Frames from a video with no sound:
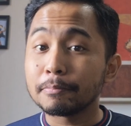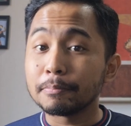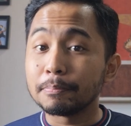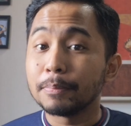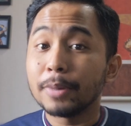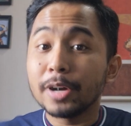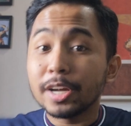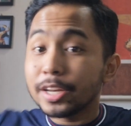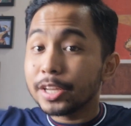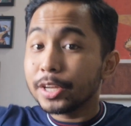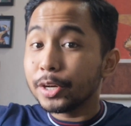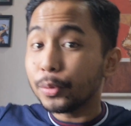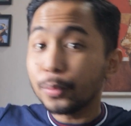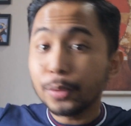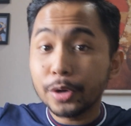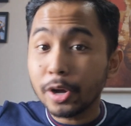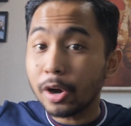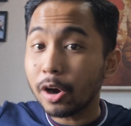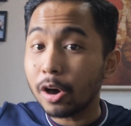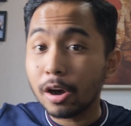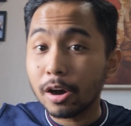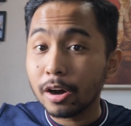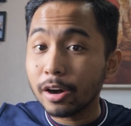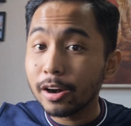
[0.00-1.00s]
But here we
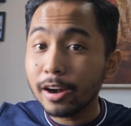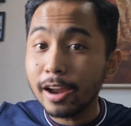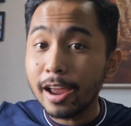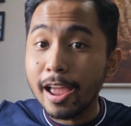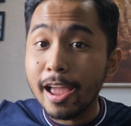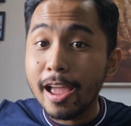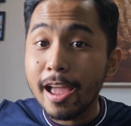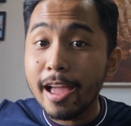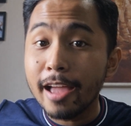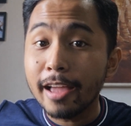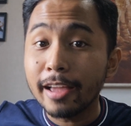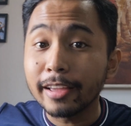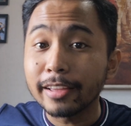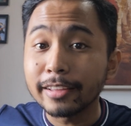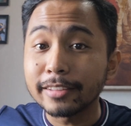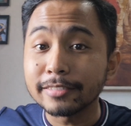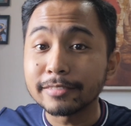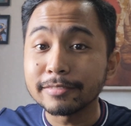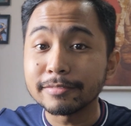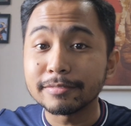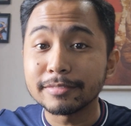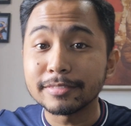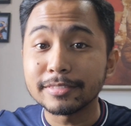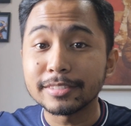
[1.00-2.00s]
are,
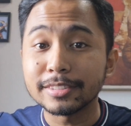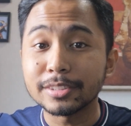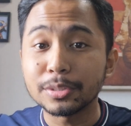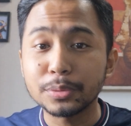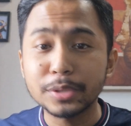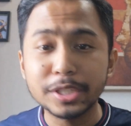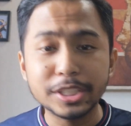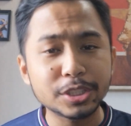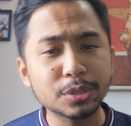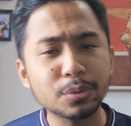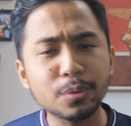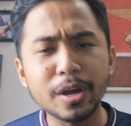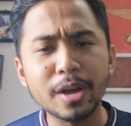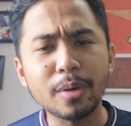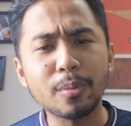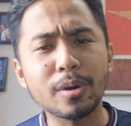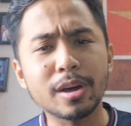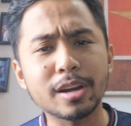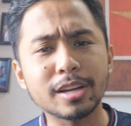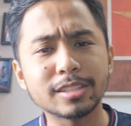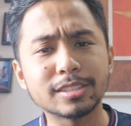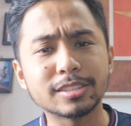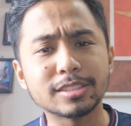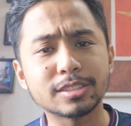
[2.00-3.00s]
and the reason why I
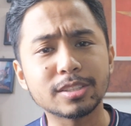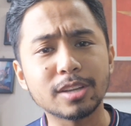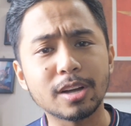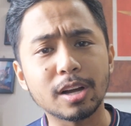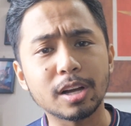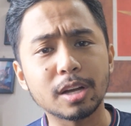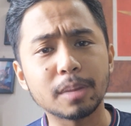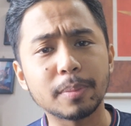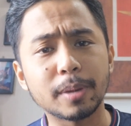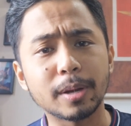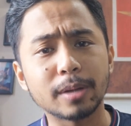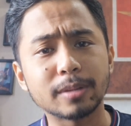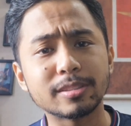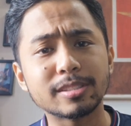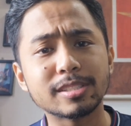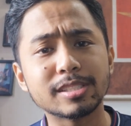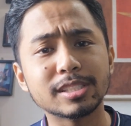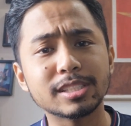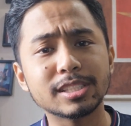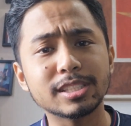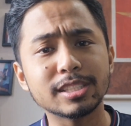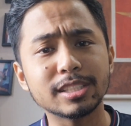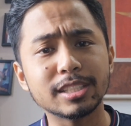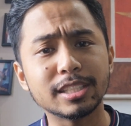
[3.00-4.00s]
wanted to talk about
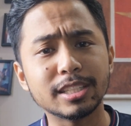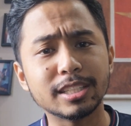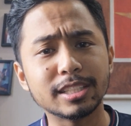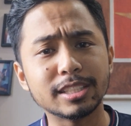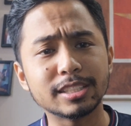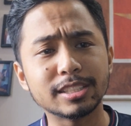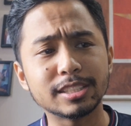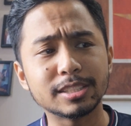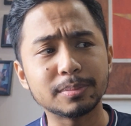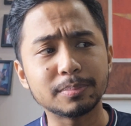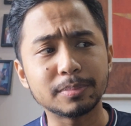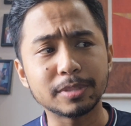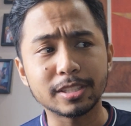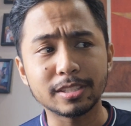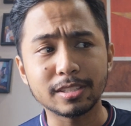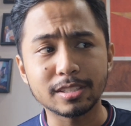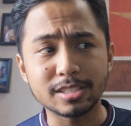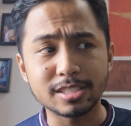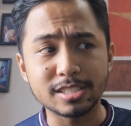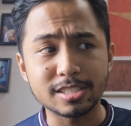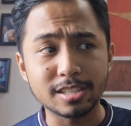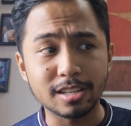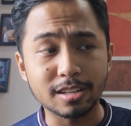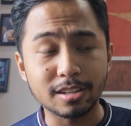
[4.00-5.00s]
this is
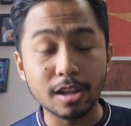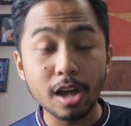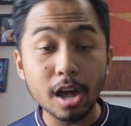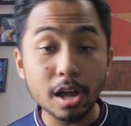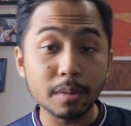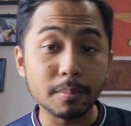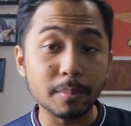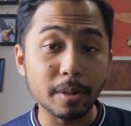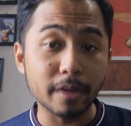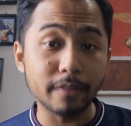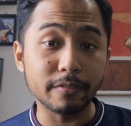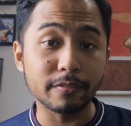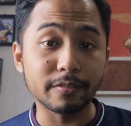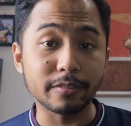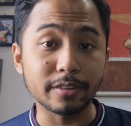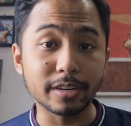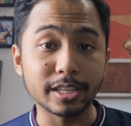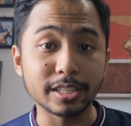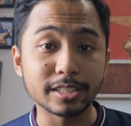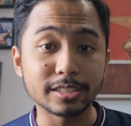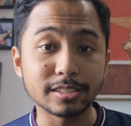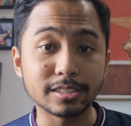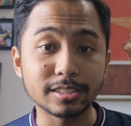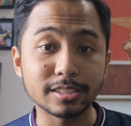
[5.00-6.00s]
because a lot of my
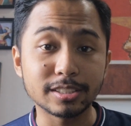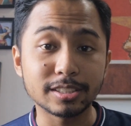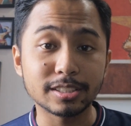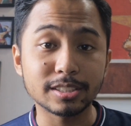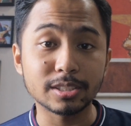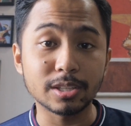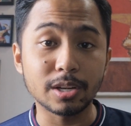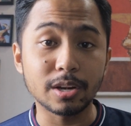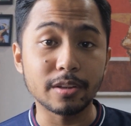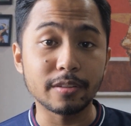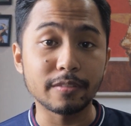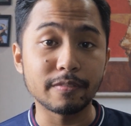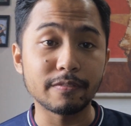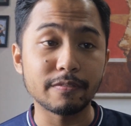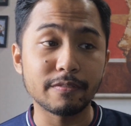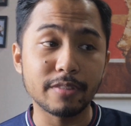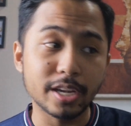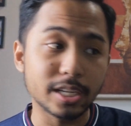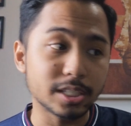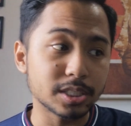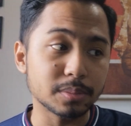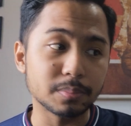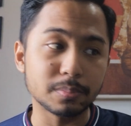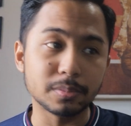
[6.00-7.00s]
friends on
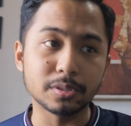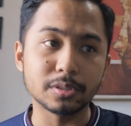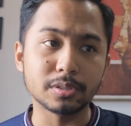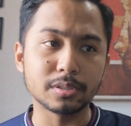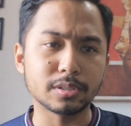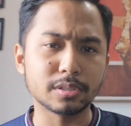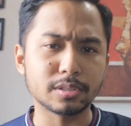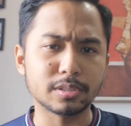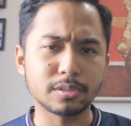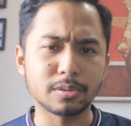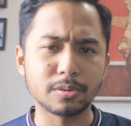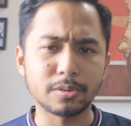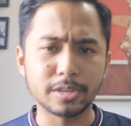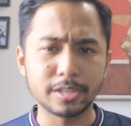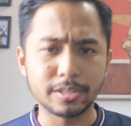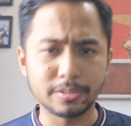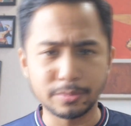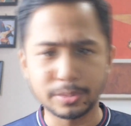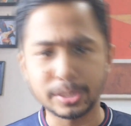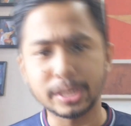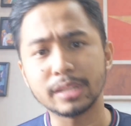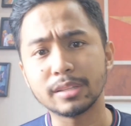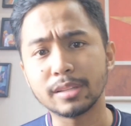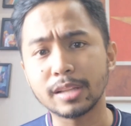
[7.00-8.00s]
Facebook or in
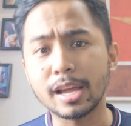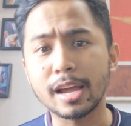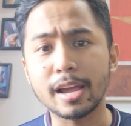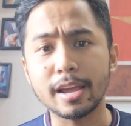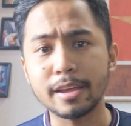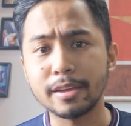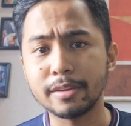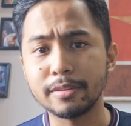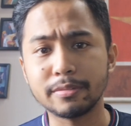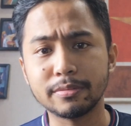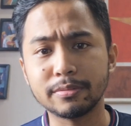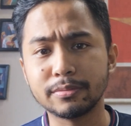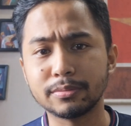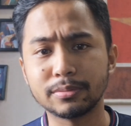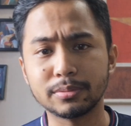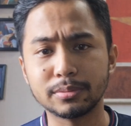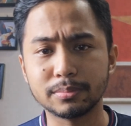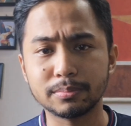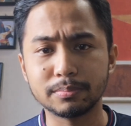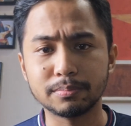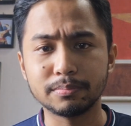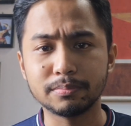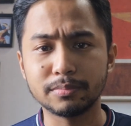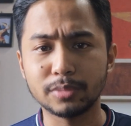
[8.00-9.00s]
real life,
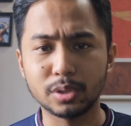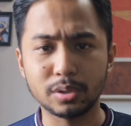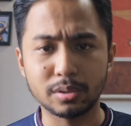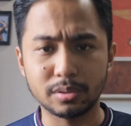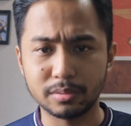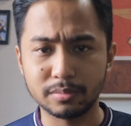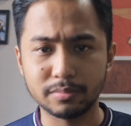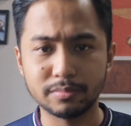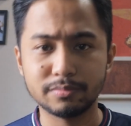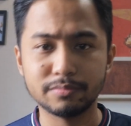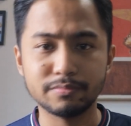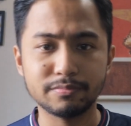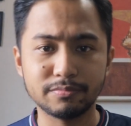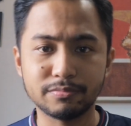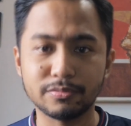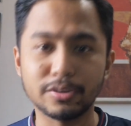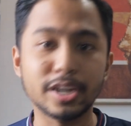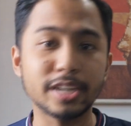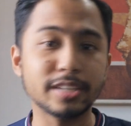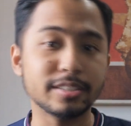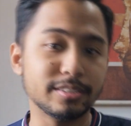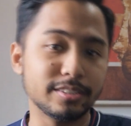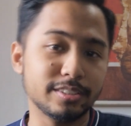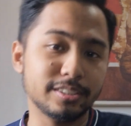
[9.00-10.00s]
or
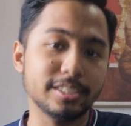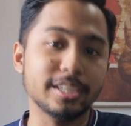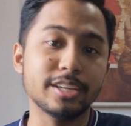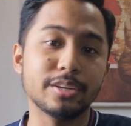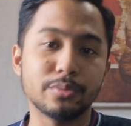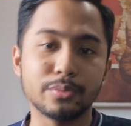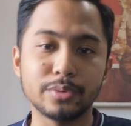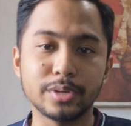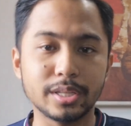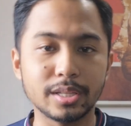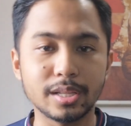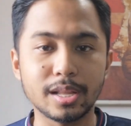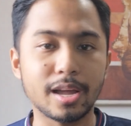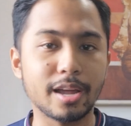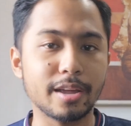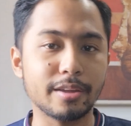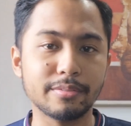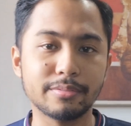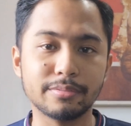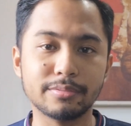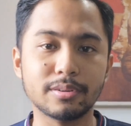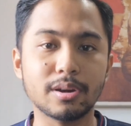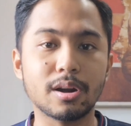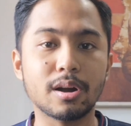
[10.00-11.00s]
friends in real
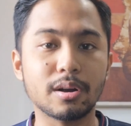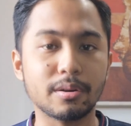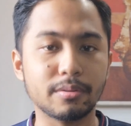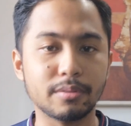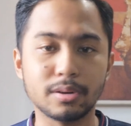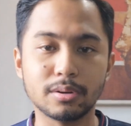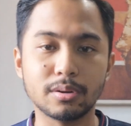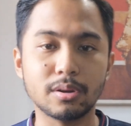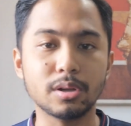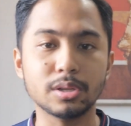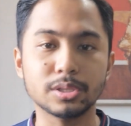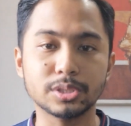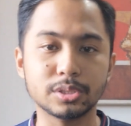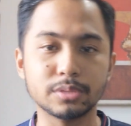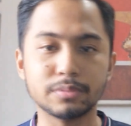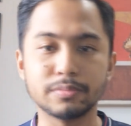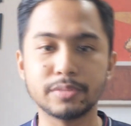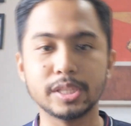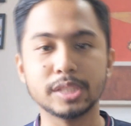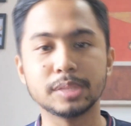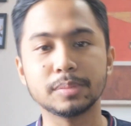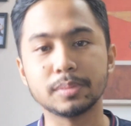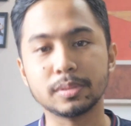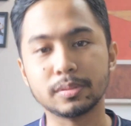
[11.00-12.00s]
life, are also
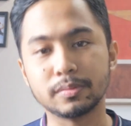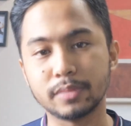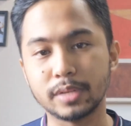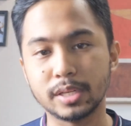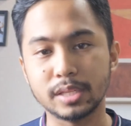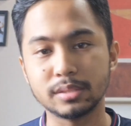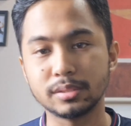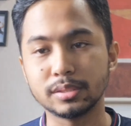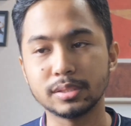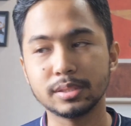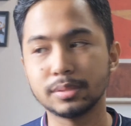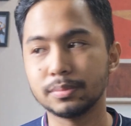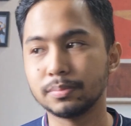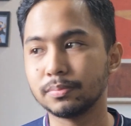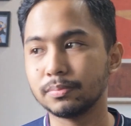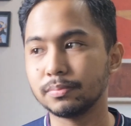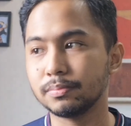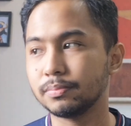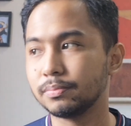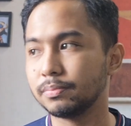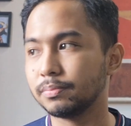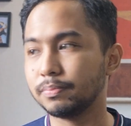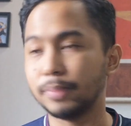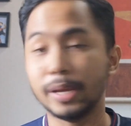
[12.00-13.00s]
Facebook friends.
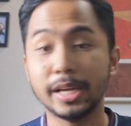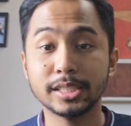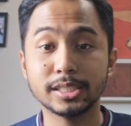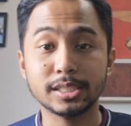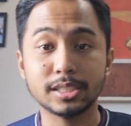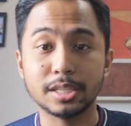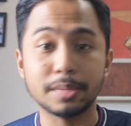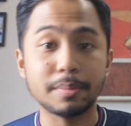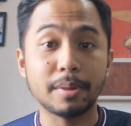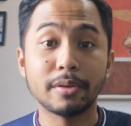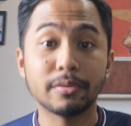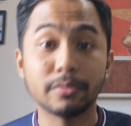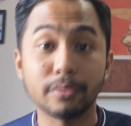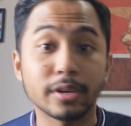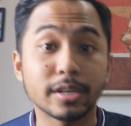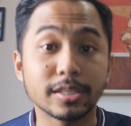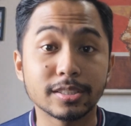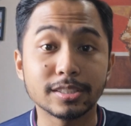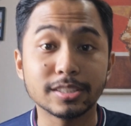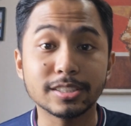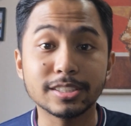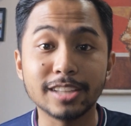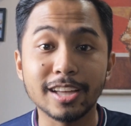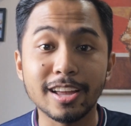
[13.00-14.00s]
Basically, my
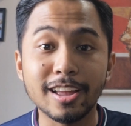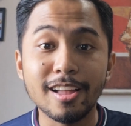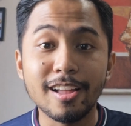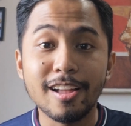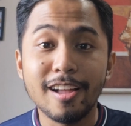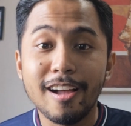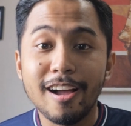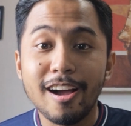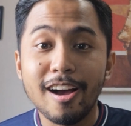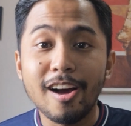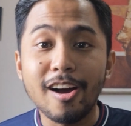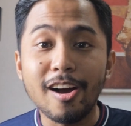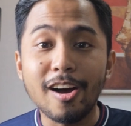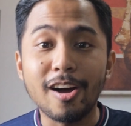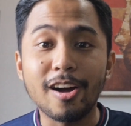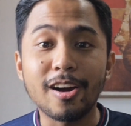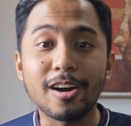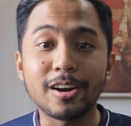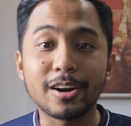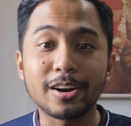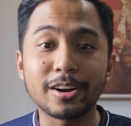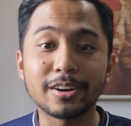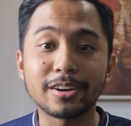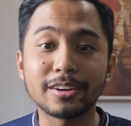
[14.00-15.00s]
friends
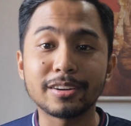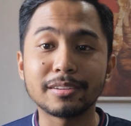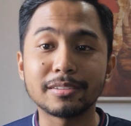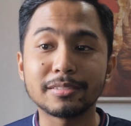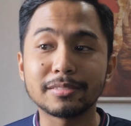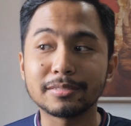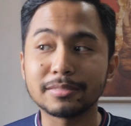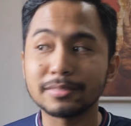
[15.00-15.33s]
are